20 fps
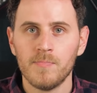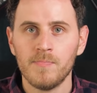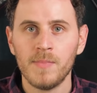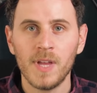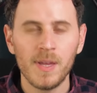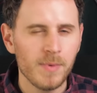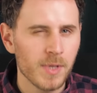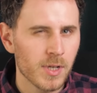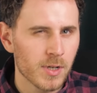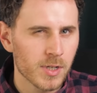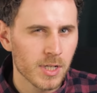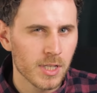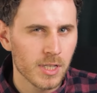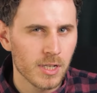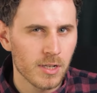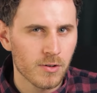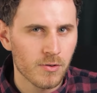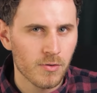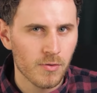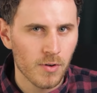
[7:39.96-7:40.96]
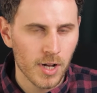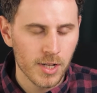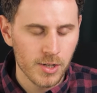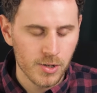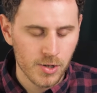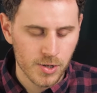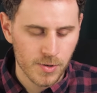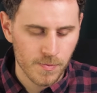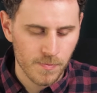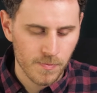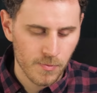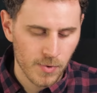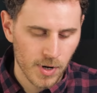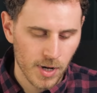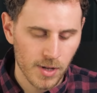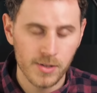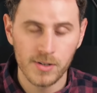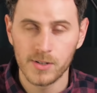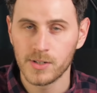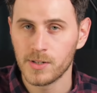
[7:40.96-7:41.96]
Maybe there's a little crunch.
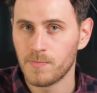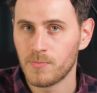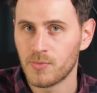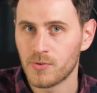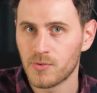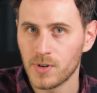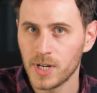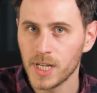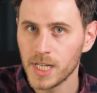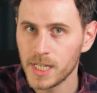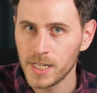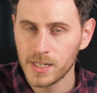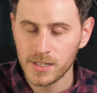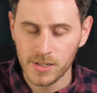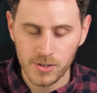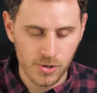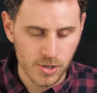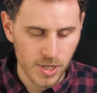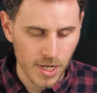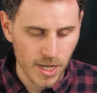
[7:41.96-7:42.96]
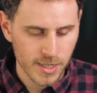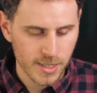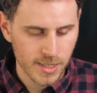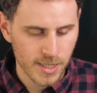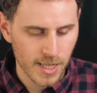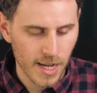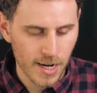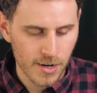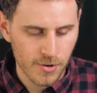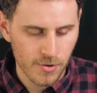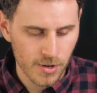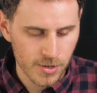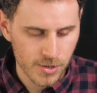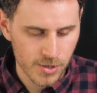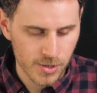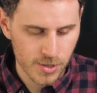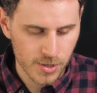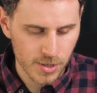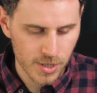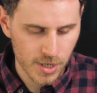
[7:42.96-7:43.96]
Well, there's a pretty decent chance that that
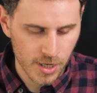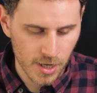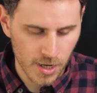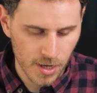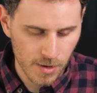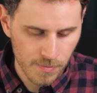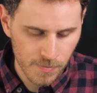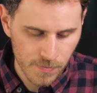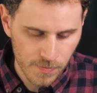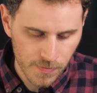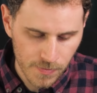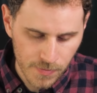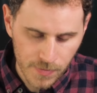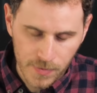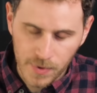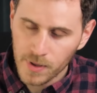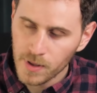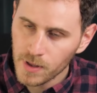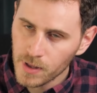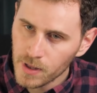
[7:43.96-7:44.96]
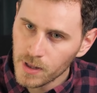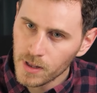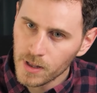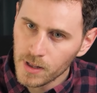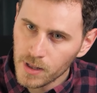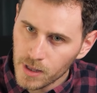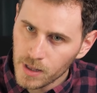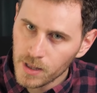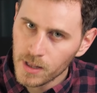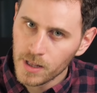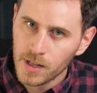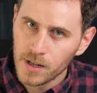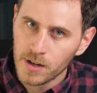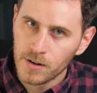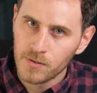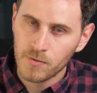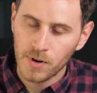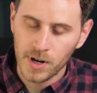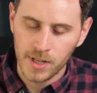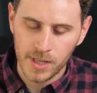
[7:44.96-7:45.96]
crunch is gonna come
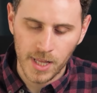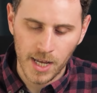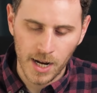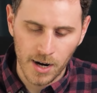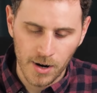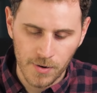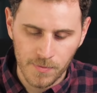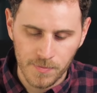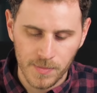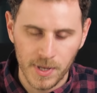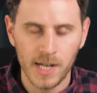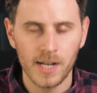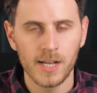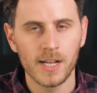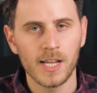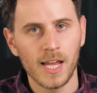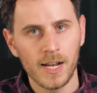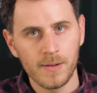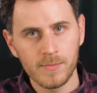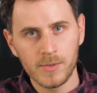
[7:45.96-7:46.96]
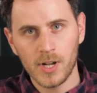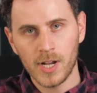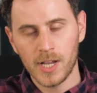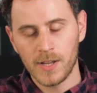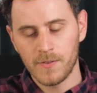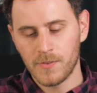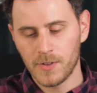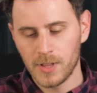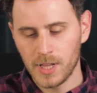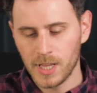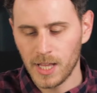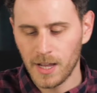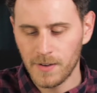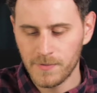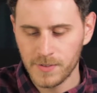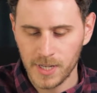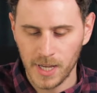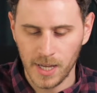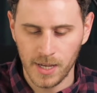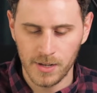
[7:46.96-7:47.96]
right there. And again, I'm talking for the
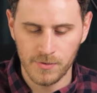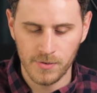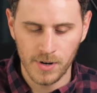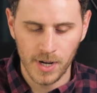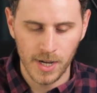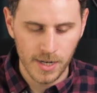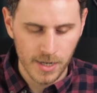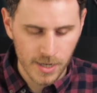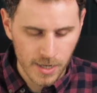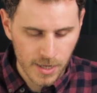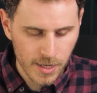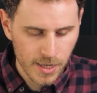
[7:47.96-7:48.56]
left hand, right?